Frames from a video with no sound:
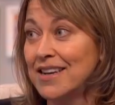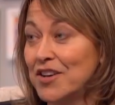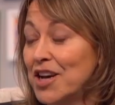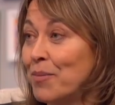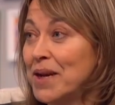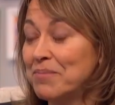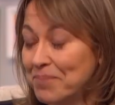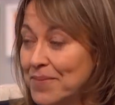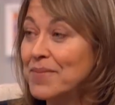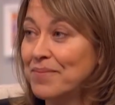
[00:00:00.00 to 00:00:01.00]
any of it coming.
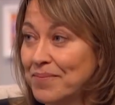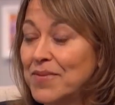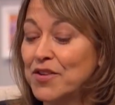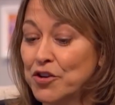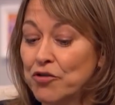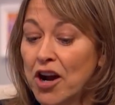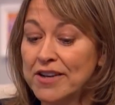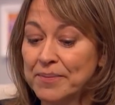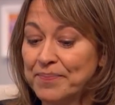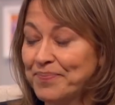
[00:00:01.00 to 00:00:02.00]
Brilliant. It's a good
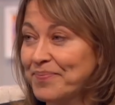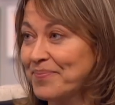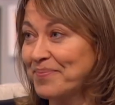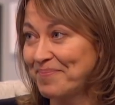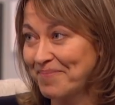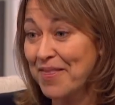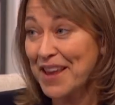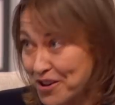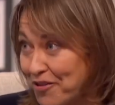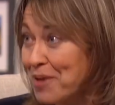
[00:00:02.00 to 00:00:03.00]
ride. Thank you.
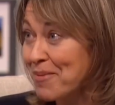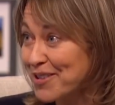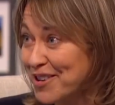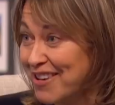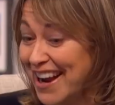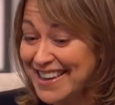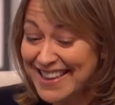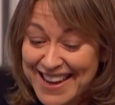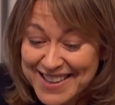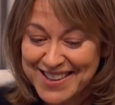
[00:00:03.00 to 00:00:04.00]
Thank you very, very much. Great to
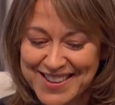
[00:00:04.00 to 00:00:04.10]
see you.